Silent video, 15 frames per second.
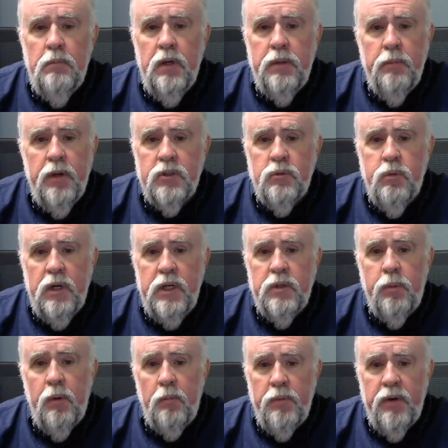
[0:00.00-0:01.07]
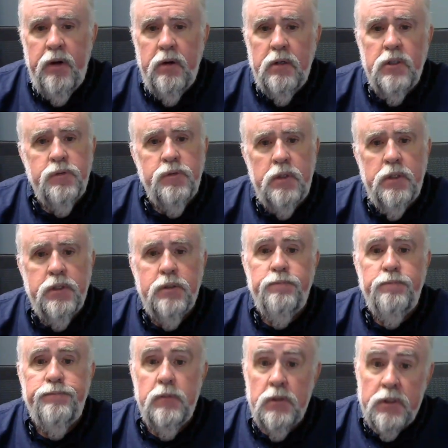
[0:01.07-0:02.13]
But the best way to prepare is
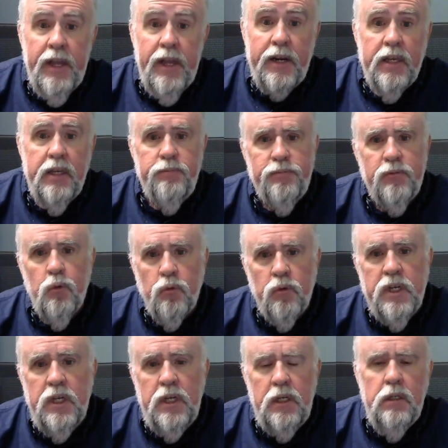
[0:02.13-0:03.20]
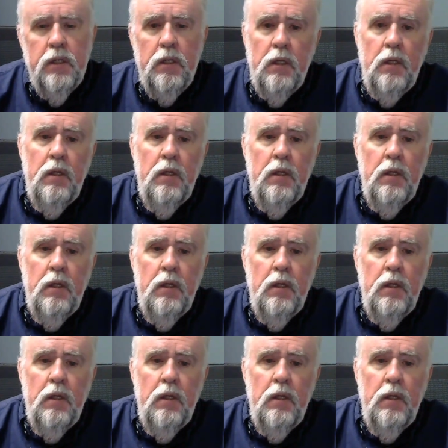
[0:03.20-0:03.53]
first study, read,